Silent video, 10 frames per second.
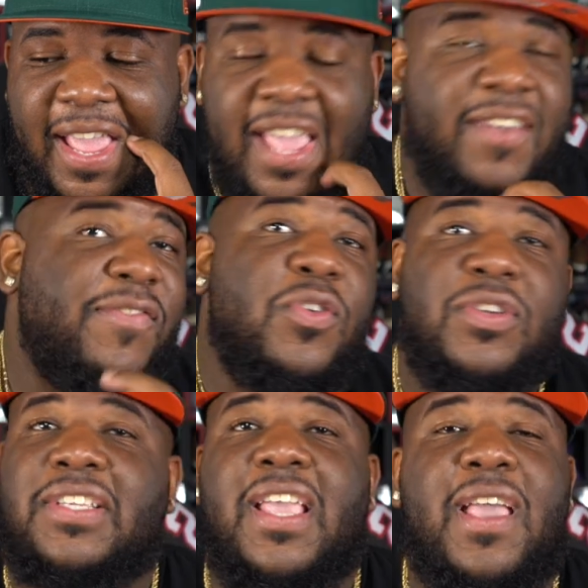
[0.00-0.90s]
if you're
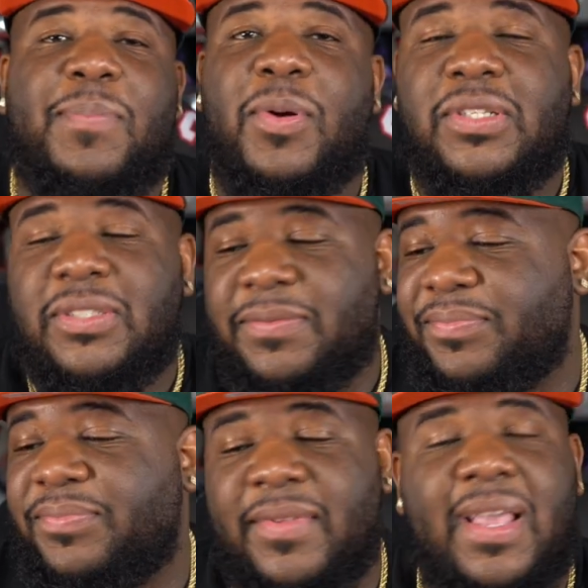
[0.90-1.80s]
a scared person,
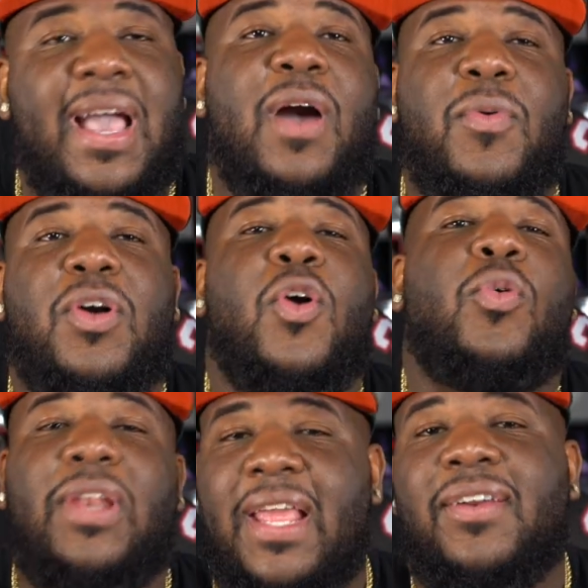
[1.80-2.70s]
I would go
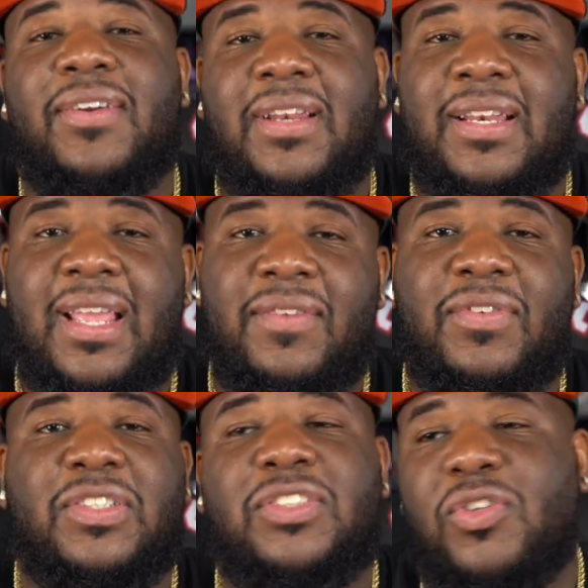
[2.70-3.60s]
later in the day
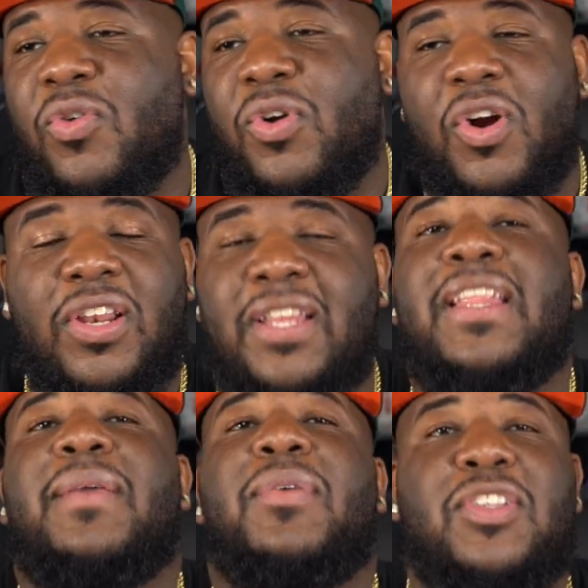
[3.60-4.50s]
versus going early in
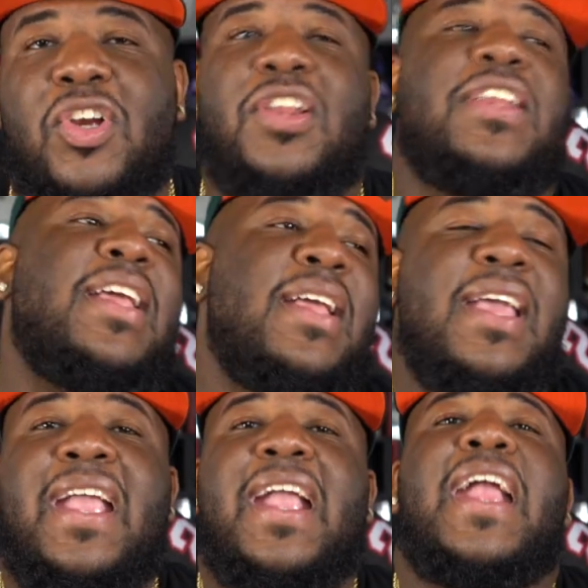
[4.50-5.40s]
the day because early in the day
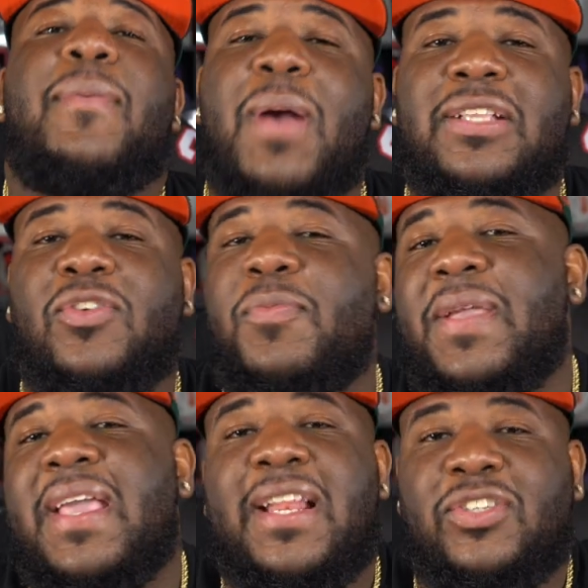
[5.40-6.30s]
everybody's gonna
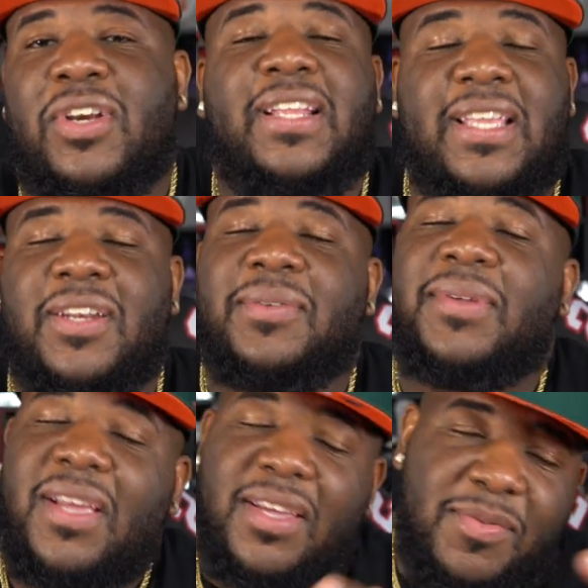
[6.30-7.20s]
be at it trying to get them.
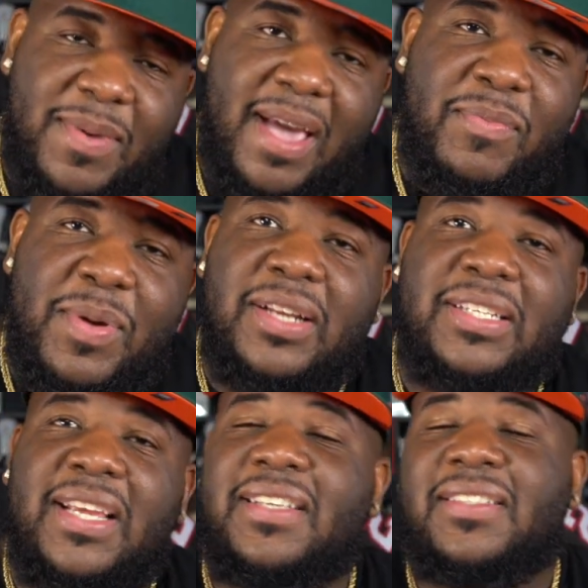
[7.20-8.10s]
You may have a better
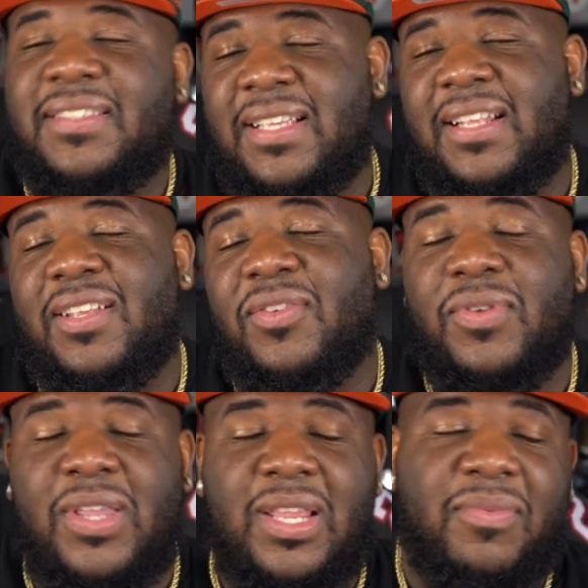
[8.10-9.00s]
chance of safety
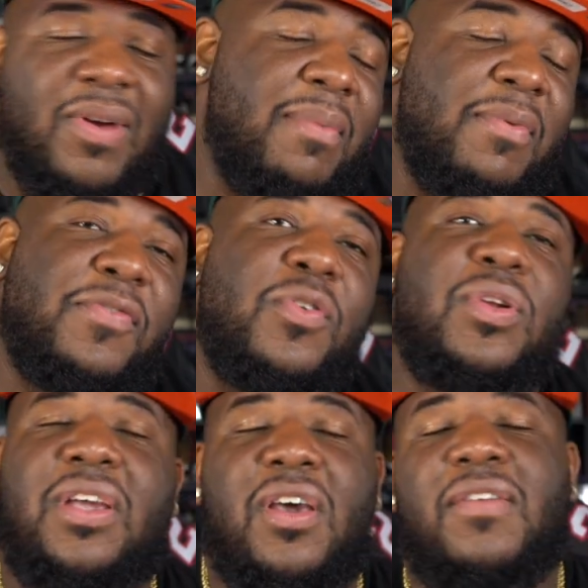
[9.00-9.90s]
of getting it right before the
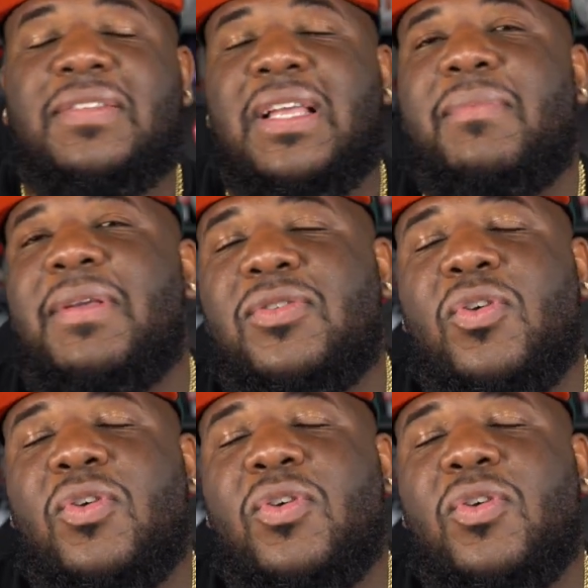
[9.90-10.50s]
cutoff time is,